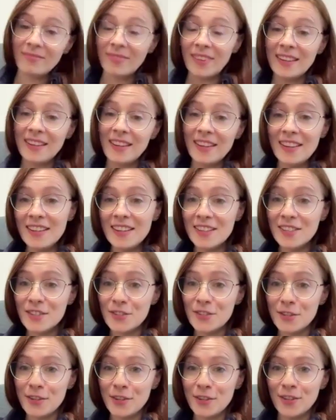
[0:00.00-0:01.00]
Yeah,
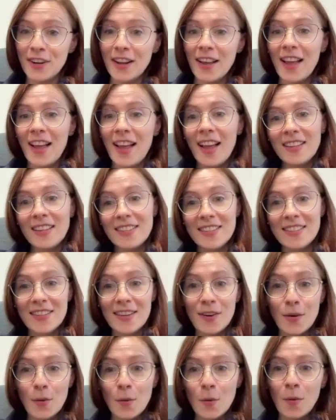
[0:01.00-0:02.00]
sure.
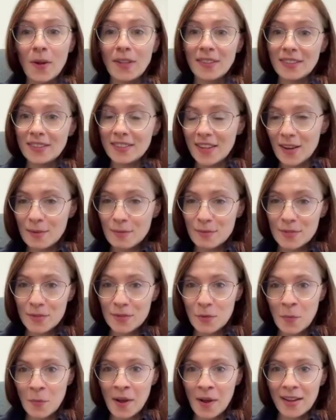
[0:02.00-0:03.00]
So when it comes to
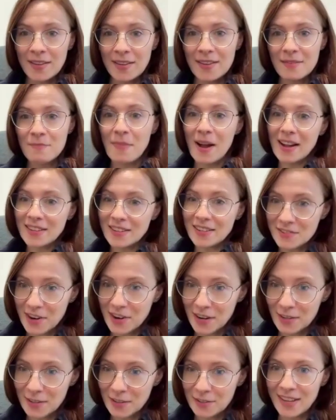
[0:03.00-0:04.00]
my
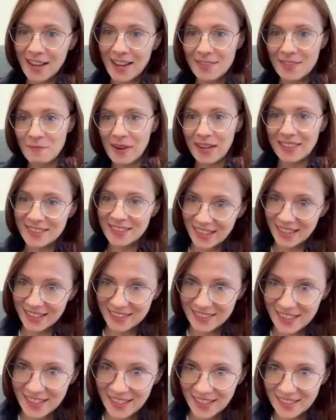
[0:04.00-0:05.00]
background and my
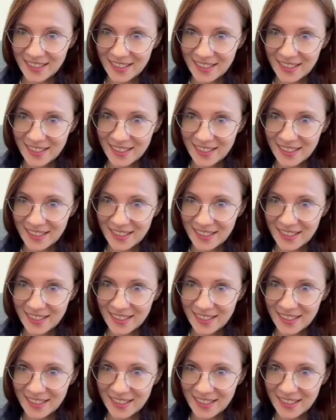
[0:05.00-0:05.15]
technical